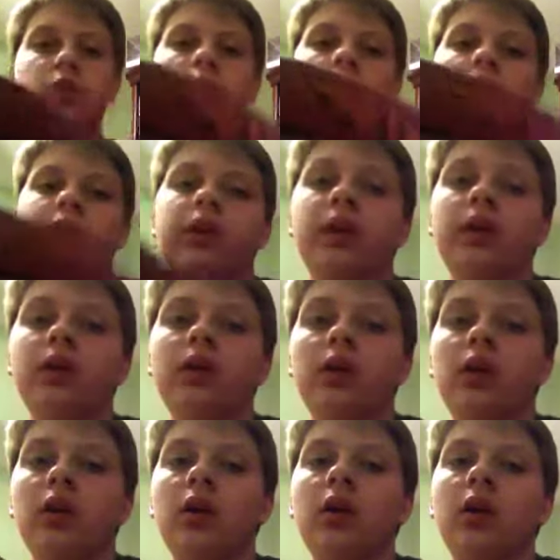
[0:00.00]
War
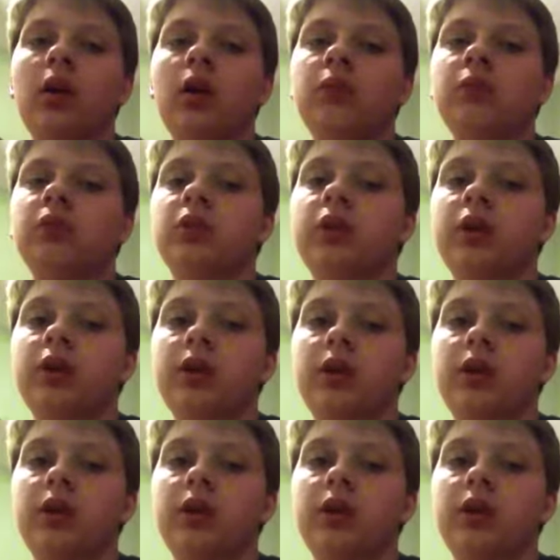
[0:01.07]
yet. I'm sorry,